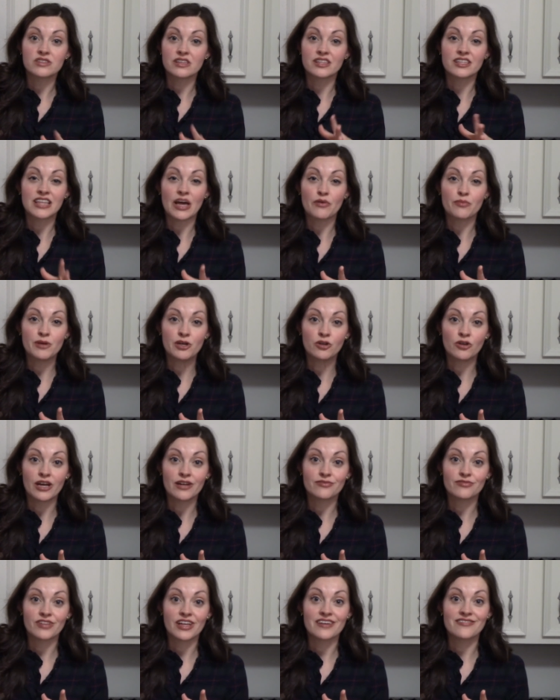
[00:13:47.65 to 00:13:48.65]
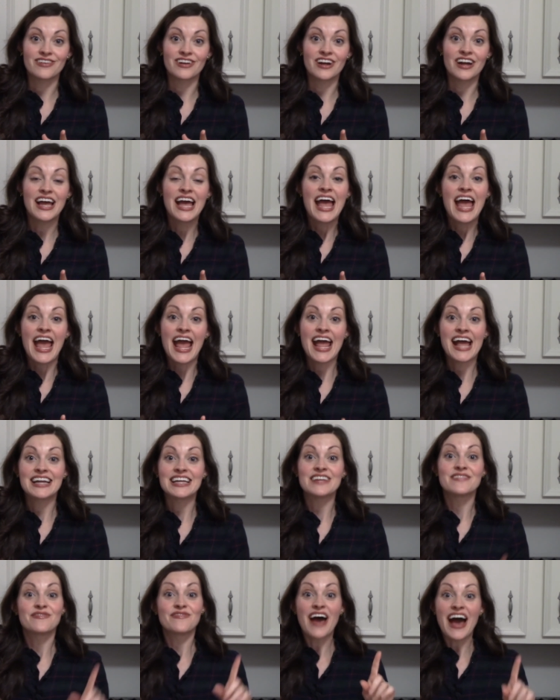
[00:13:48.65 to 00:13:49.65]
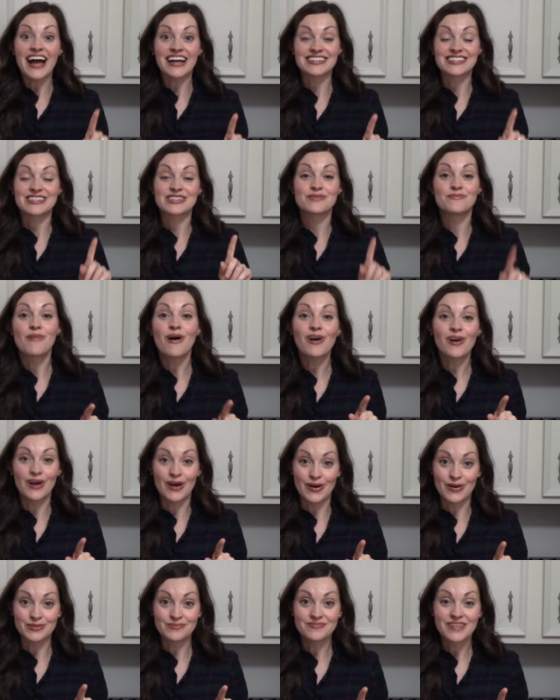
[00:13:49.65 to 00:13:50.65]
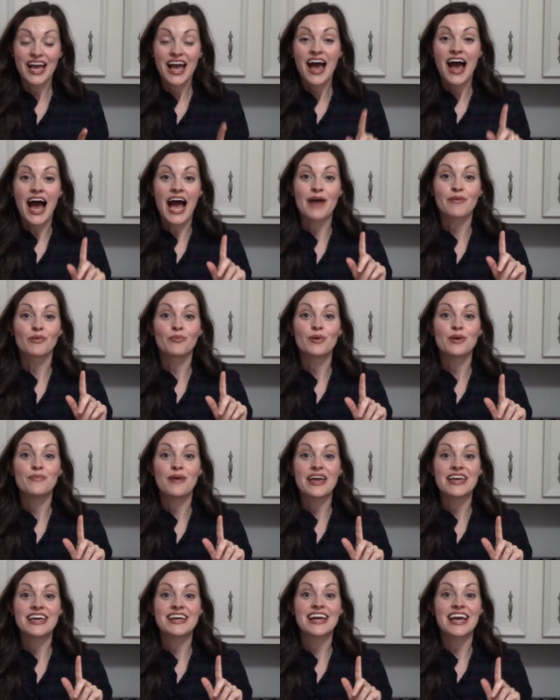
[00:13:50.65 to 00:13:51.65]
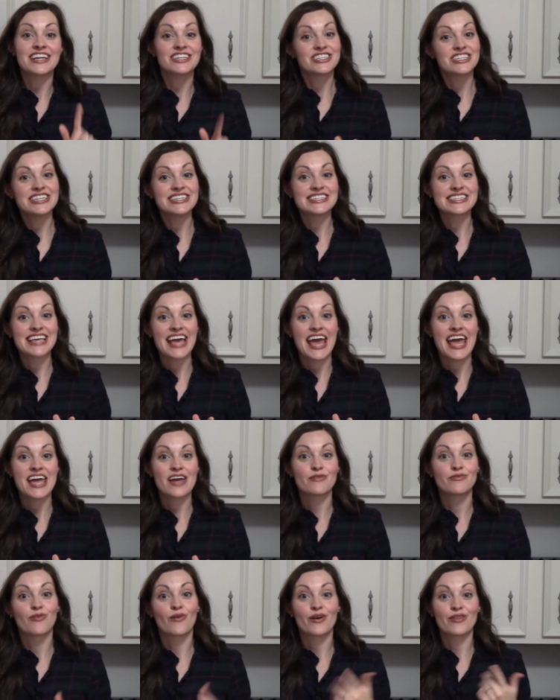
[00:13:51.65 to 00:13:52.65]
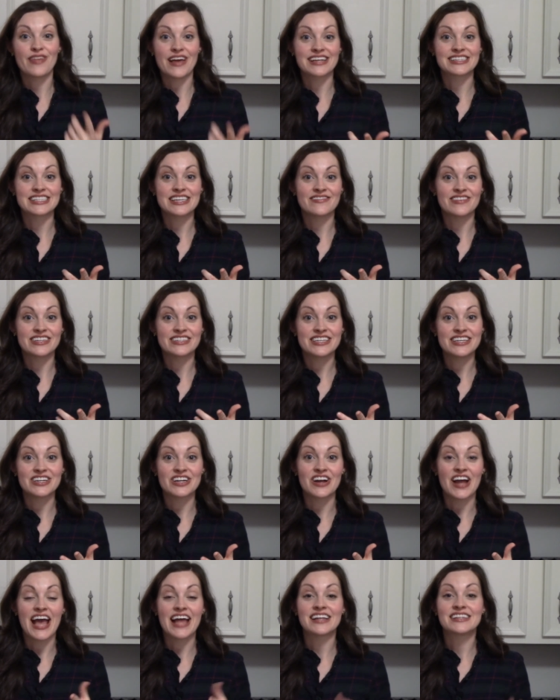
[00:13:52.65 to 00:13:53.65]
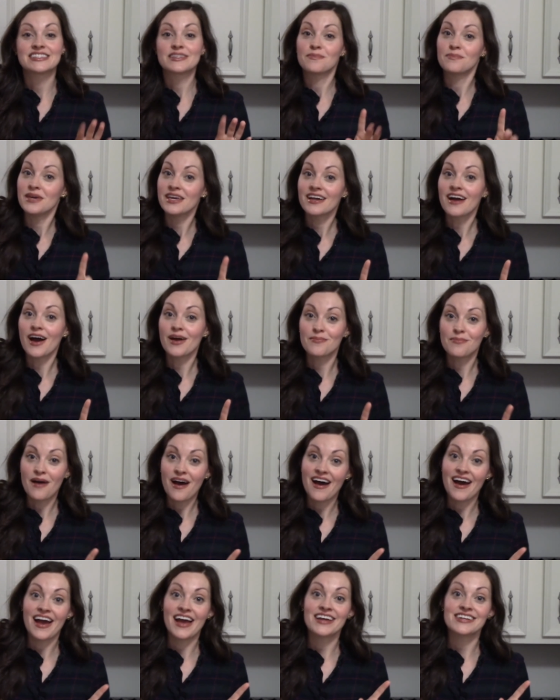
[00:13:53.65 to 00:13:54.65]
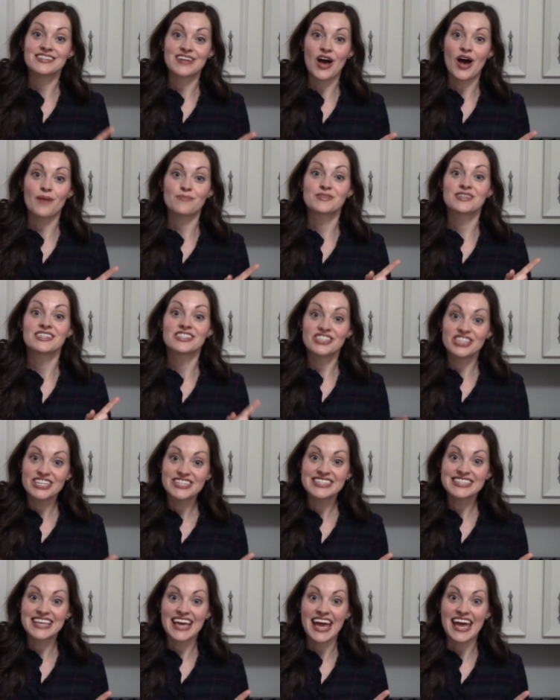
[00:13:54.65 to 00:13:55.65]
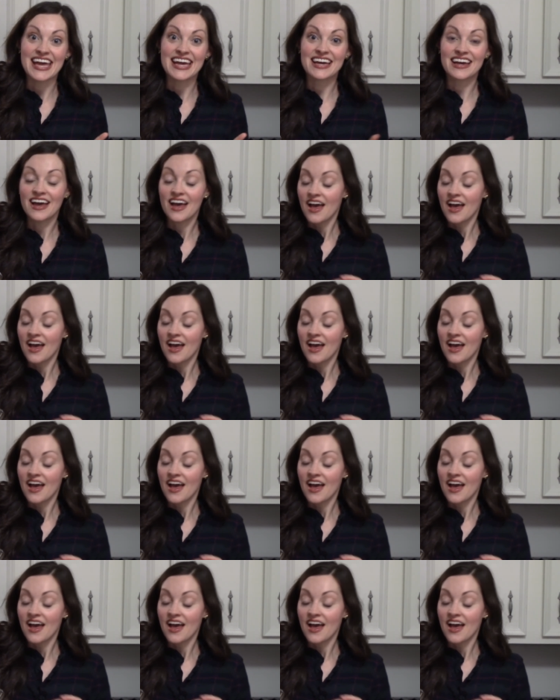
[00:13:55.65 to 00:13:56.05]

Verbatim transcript: I think that would be a great flavor. And in fact, tomorrow I will be baking a cheesecake for Thanksgiving dinner, and it's a pecan pie topped cheesecake.